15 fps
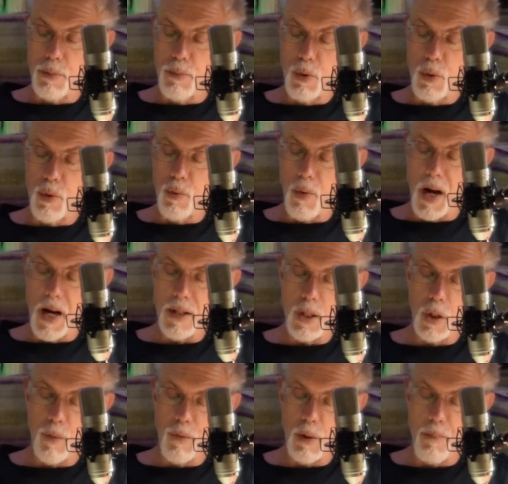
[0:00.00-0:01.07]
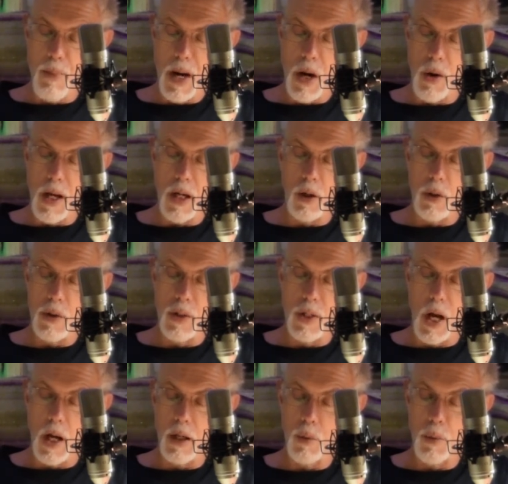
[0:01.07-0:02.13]
moon rising over the bare acres
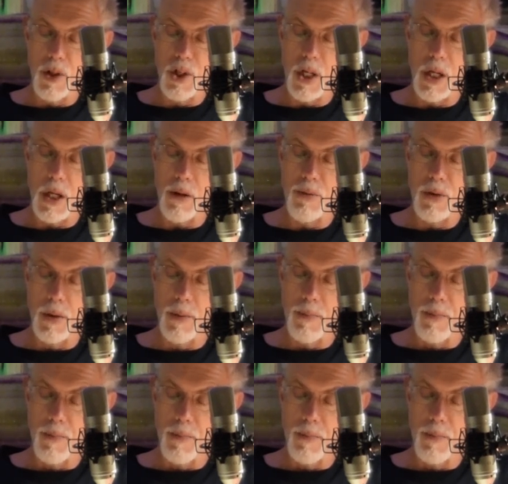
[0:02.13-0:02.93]
dotted with sheaves.